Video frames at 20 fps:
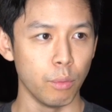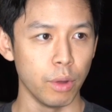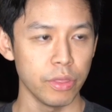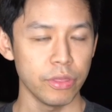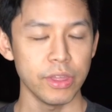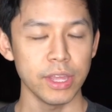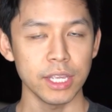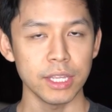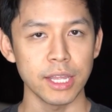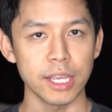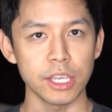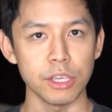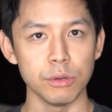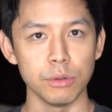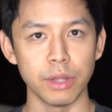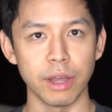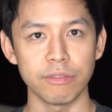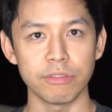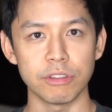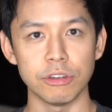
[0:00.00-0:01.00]
One thing that
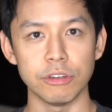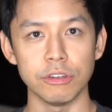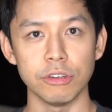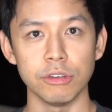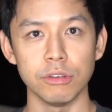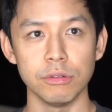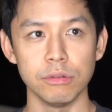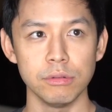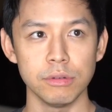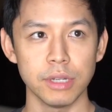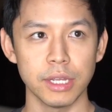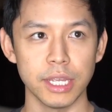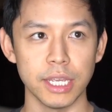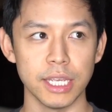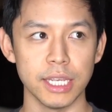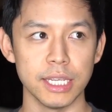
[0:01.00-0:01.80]
you will have to do